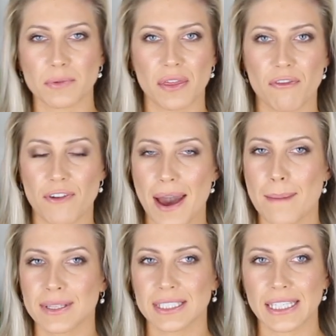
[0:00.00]
with
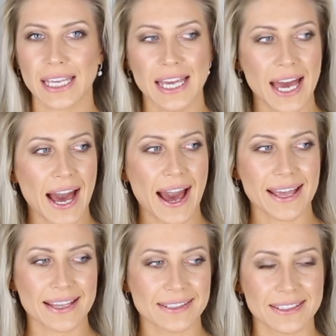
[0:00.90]
family. I
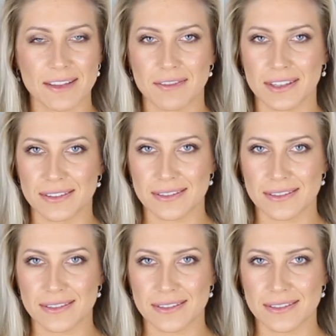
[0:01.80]
can even